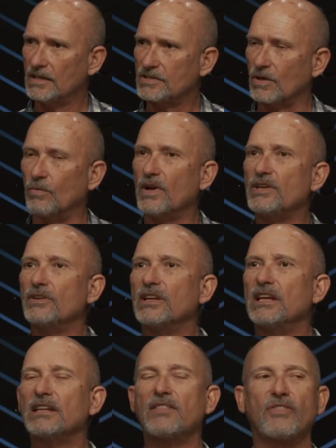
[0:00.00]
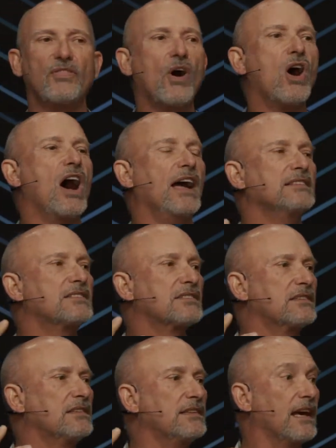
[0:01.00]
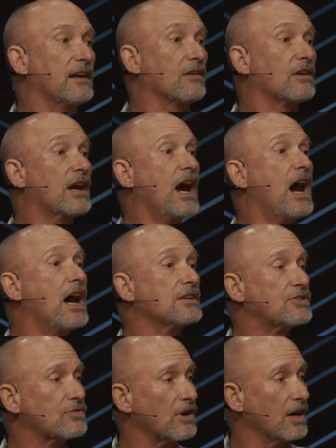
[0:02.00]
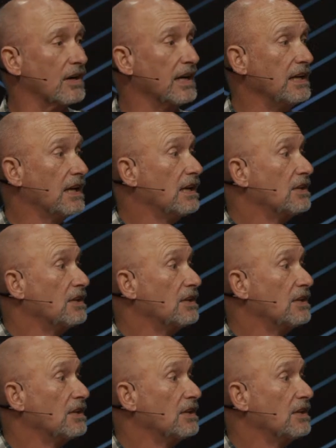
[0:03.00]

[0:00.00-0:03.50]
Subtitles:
So when you get thoughts that are contrary